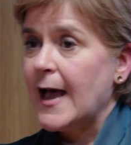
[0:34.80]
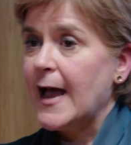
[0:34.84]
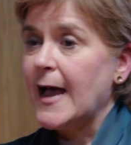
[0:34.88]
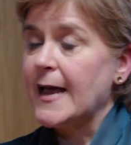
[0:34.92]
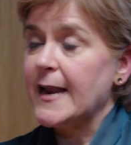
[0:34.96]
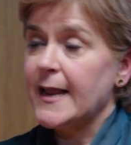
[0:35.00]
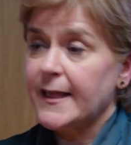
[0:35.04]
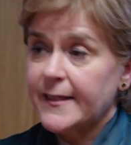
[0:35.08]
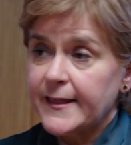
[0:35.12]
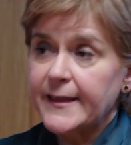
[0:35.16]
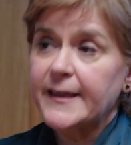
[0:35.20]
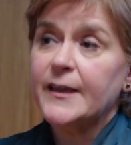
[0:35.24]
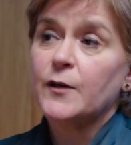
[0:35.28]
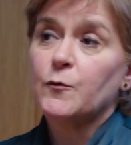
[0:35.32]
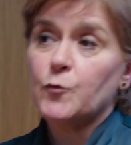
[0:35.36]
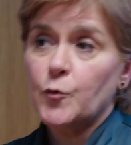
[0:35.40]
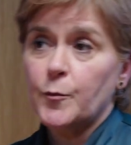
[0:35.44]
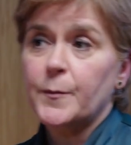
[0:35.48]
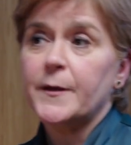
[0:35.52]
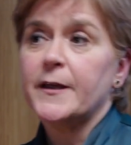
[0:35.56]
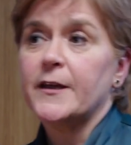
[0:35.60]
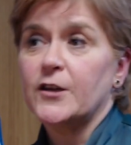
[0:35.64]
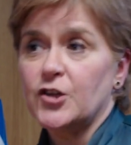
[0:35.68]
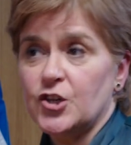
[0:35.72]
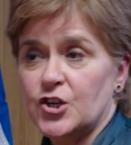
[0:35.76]
And I think it will
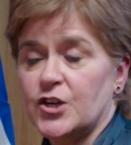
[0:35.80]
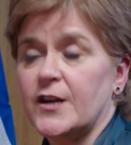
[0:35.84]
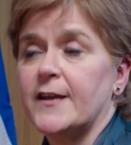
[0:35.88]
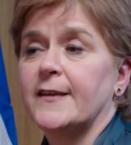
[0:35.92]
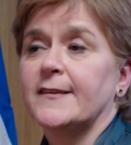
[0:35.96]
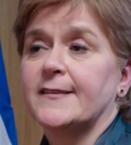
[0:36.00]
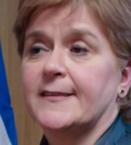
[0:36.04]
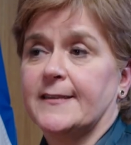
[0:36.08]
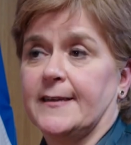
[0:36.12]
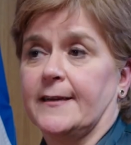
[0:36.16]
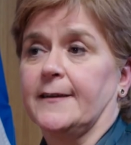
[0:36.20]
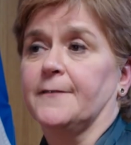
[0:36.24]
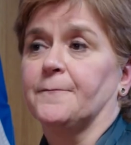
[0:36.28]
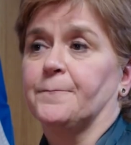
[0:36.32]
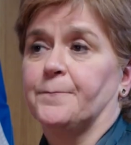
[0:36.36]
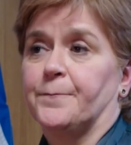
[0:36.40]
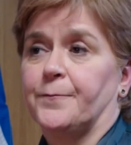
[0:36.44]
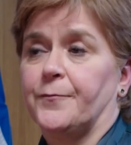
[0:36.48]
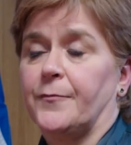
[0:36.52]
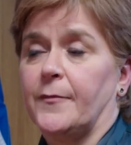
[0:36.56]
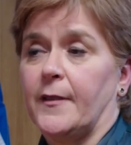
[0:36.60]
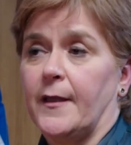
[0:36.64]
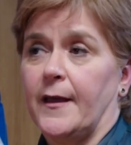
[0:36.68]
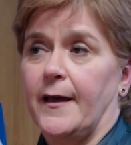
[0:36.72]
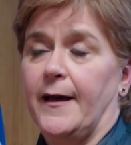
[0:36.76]
be interesting
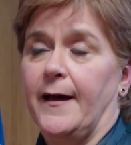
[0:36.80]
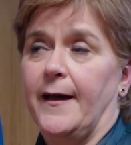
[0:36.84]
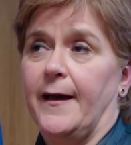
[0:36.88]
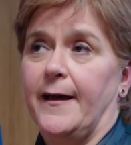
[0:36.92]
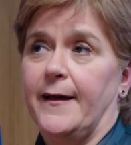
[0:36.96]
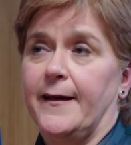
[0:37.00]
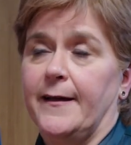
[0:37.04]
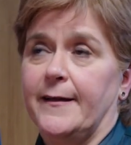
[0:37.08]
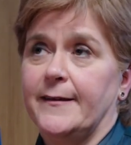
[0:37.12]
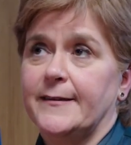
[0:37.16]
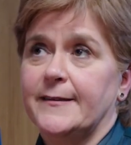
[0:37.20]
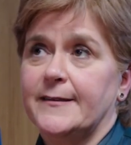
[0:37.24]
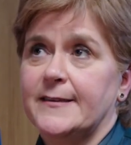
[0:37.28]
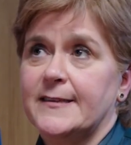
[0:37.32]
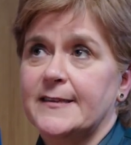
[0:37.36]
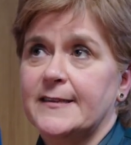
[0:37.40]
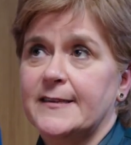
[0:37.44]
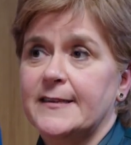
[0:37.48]
to